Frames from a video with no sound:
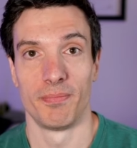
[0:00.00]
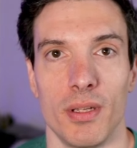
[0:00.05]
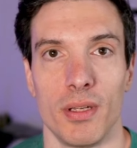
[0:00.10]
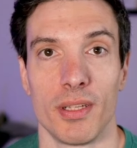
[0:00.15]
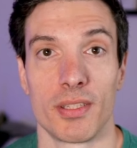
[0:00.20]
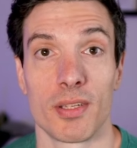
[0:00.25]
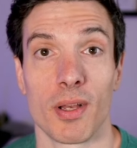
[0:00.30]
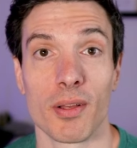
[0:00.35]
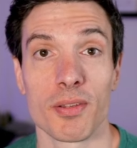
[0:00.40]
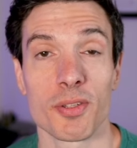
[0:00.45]

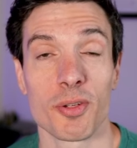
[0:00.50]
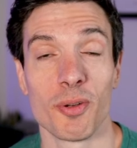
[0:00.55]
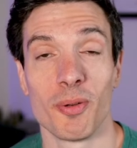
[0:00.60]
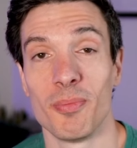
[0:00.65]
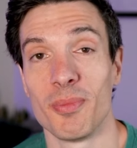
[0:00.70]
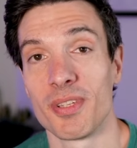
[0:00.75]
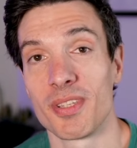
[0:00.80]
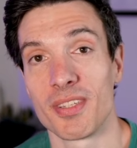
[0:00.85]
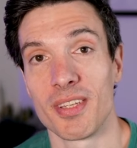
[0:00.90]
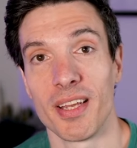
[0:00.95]
It's also a
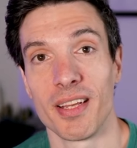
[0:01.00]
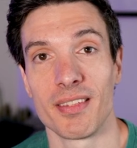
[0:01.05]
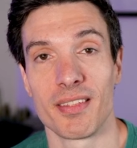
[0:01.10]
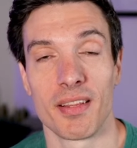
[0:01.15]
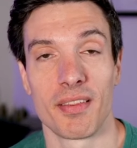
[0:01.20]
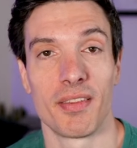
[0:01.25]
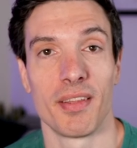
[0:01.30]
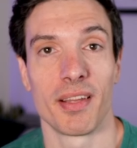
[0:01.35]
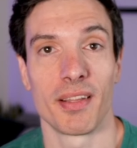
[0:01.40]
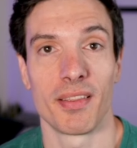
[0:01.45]
mistake to
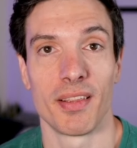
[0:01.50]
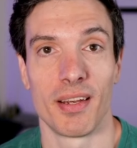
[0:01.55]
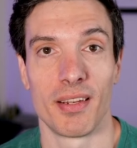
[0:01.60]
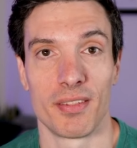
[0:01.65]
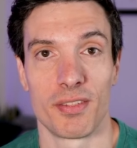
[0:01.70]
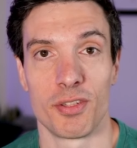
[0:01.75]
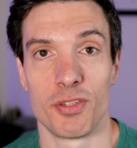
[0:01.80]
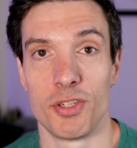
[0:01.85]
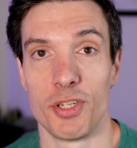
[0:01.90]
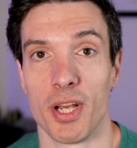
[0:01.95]
think that
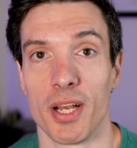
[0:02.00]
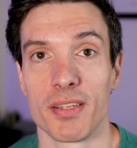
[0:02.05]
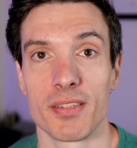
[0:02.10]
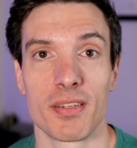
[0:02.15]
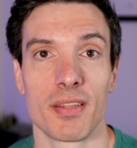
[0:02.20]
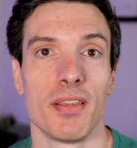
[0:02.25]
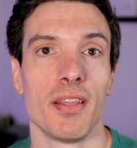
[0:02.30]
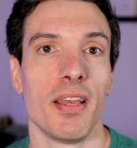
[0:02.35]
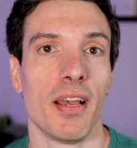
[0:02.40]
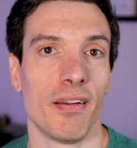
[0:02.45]
it's just
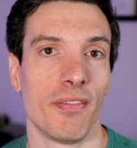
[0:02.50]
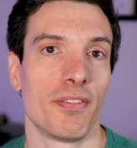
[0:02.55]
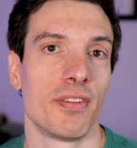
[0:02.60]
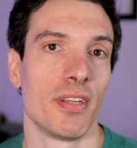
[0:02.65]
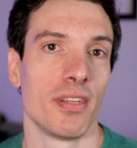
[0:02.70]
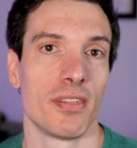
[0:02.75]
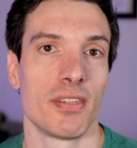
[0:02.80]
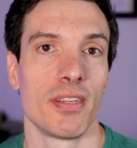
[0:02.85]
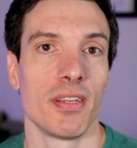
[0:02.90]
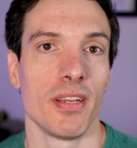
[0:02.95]
the
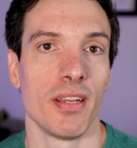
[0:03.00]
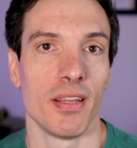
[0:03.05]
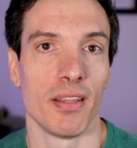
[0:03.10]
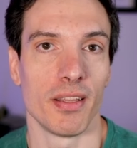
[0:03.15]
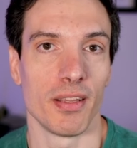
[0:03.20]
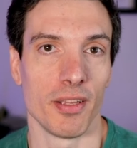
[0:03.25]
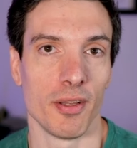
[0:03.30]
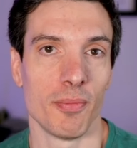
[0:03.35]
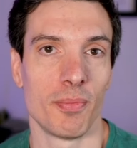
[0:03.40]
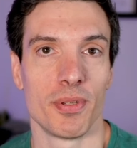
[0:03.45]
FTC
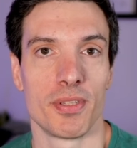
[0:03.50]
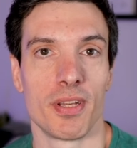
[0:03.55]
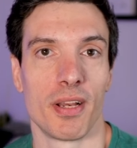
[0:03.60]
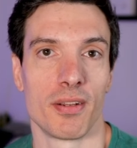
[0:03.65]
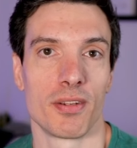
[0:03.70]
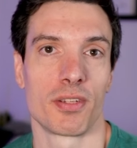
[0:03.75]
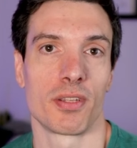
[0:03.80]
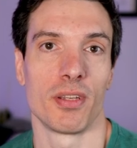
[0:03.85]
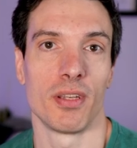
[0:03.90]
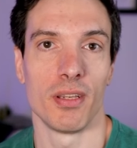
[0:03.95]
that you
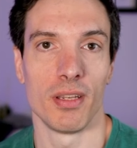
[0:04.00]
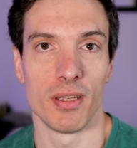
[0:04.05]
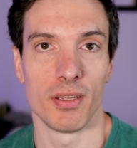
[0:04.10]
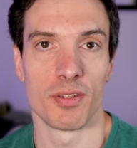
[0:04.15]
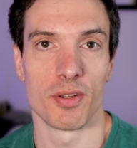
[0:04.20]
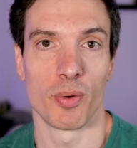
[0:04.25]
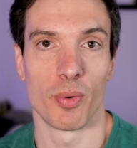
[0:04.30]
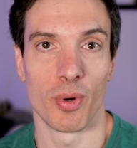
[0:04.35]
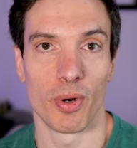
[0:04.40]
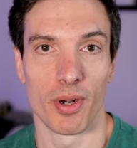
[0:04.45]
potentially need
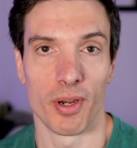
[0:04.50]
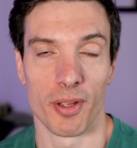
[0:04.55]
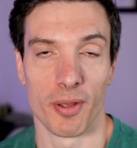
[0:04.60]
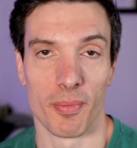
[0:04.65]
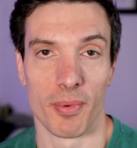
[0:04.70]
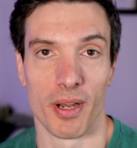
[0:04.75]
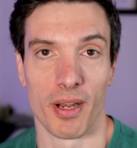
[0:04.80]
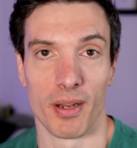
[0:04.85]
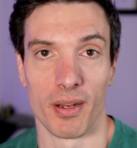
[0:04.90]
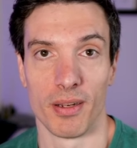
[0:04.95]
to worry
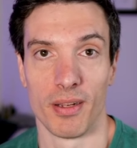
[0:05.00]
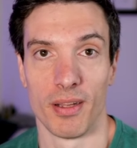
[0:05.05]
about.